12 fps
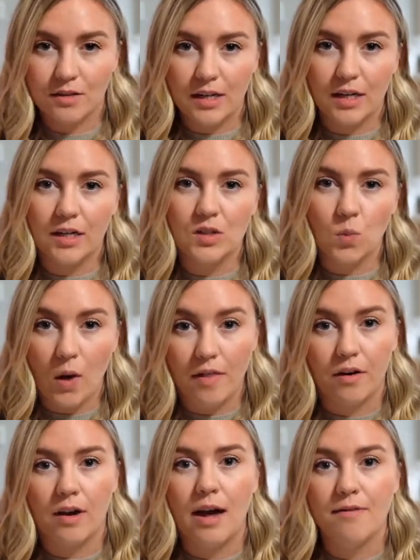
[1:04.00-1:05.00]
there is
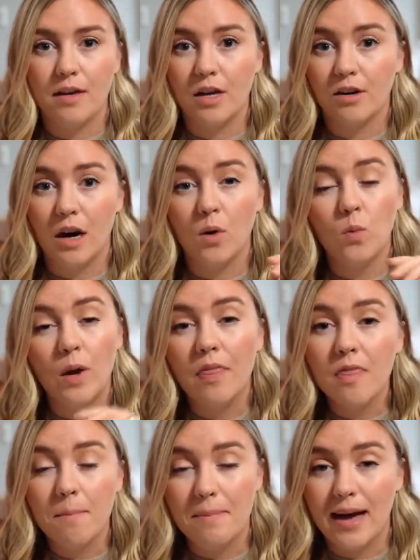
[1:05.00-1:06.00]
weather. I figure out
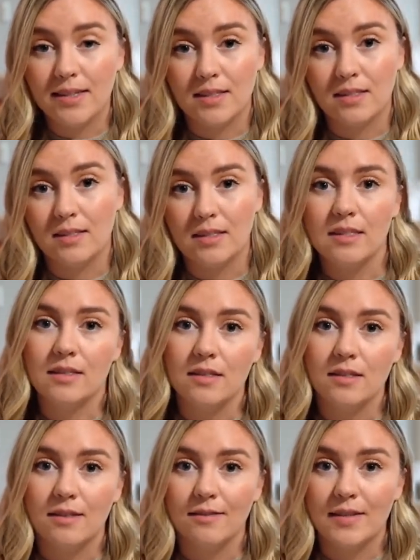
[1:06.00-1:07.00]
when the best
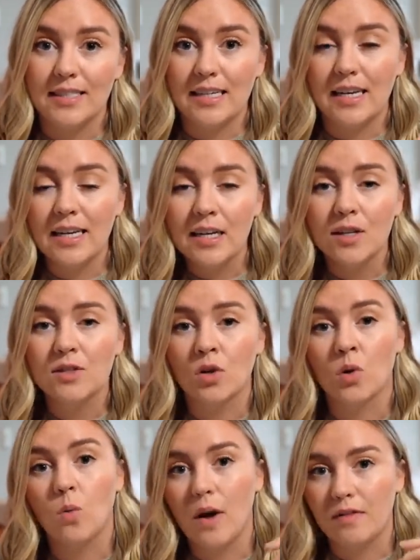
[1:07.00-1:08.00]
season to visit is
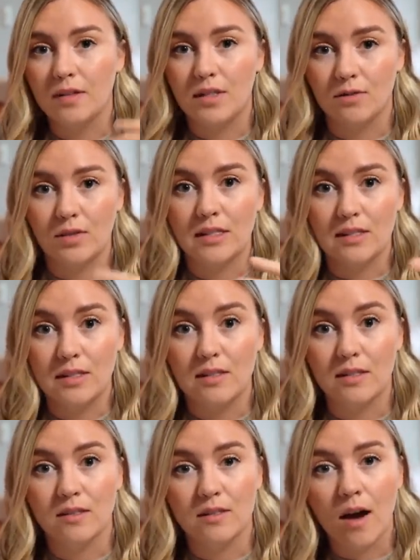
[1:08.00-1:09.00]
or what the different
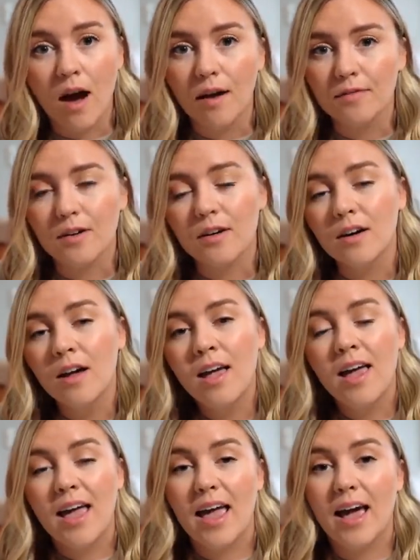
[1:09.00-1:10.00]
seasons offer.
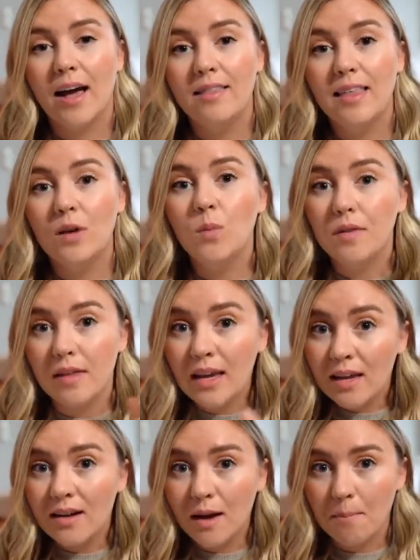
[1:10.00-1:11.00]
And then
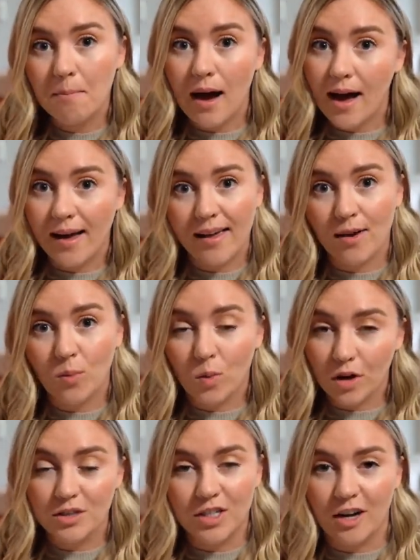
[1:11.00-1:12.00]
within my
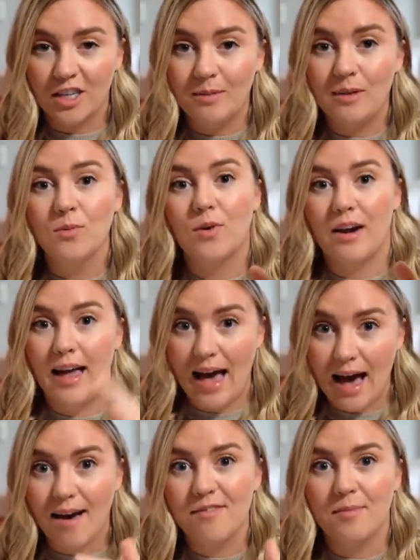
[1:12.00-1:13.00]
Word document where I
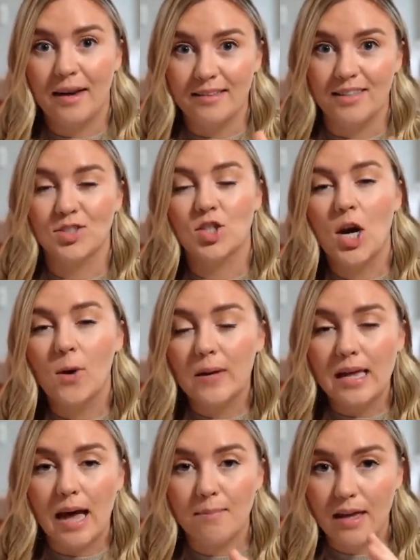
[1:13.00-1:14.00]
have my list
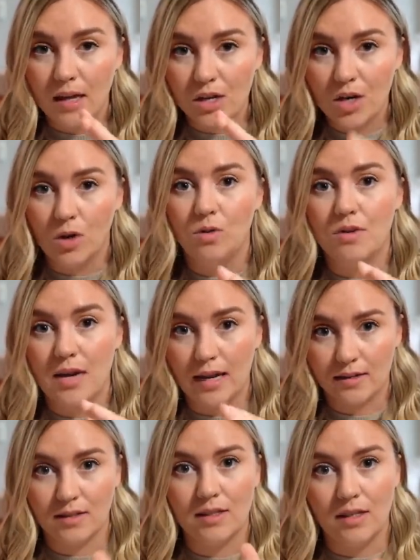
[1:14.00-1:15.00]
going, I make a note
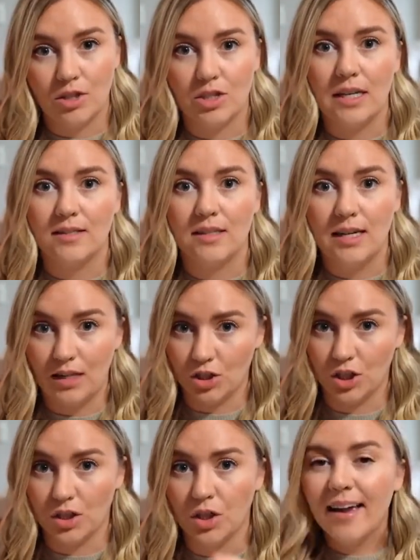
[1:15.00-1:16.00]
next to each
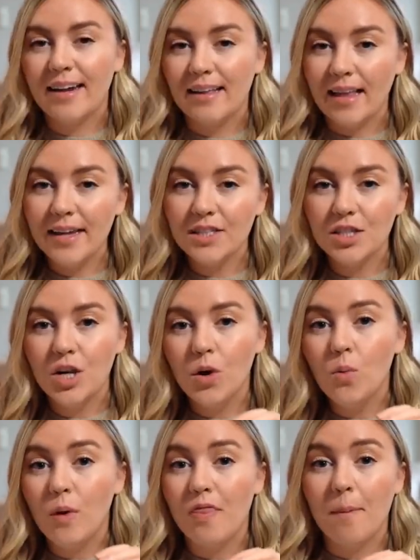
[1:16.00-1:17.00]
destination. And I like to
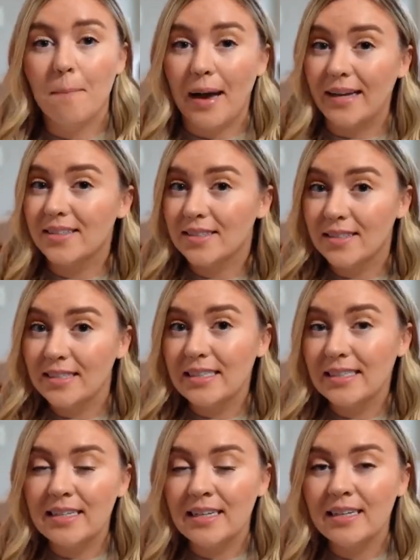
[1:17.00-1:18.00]
note when the best
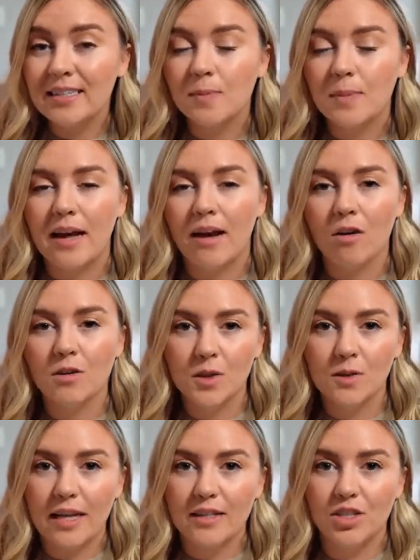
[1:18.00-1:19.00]
season is, but I
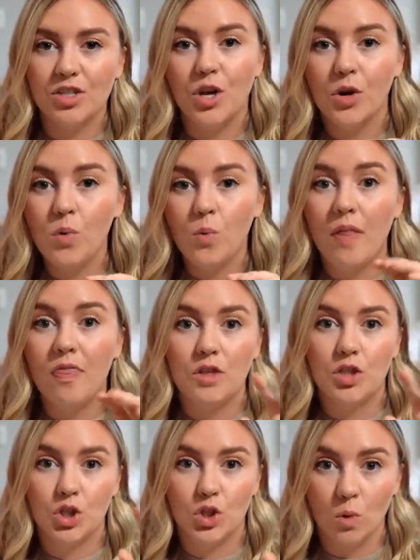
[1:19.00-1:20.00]
also like to note when
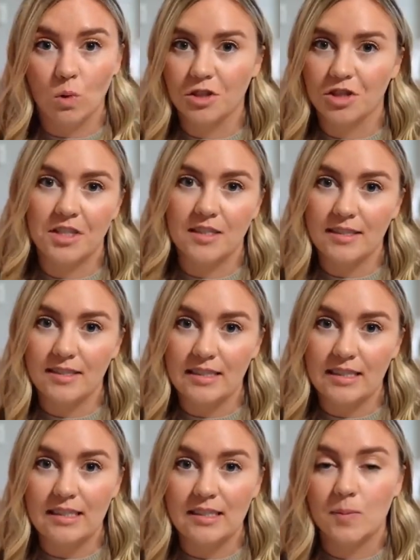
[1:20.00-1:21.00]
the shoulder
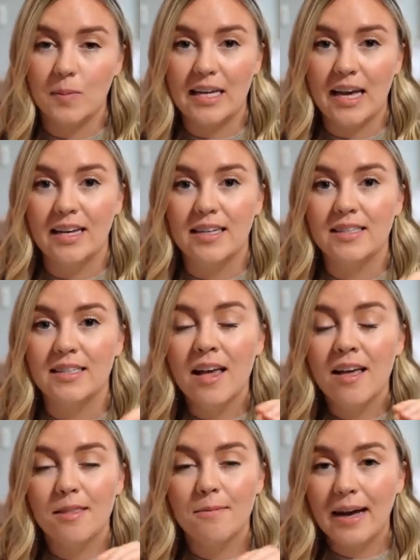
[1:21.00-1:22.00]
season is, because
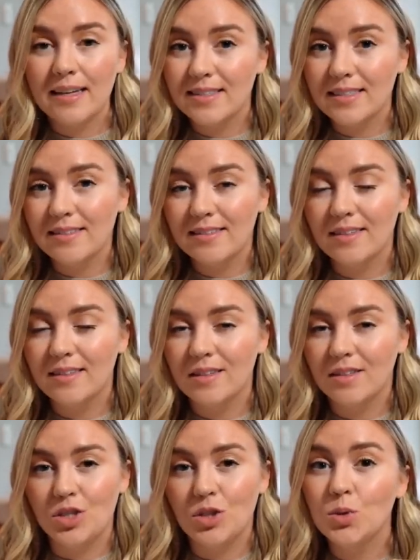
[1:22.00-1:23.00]
the best season
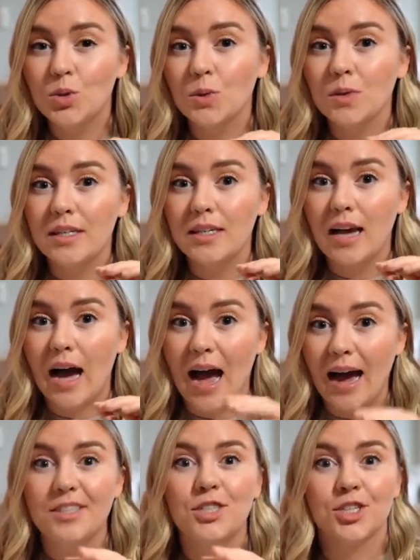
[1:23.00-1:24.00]
is usually
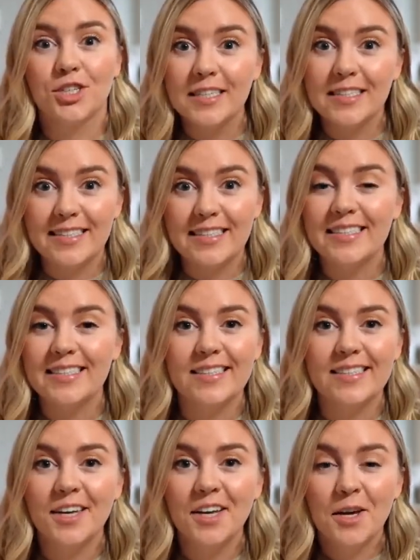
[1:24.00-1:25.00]
high tourist season,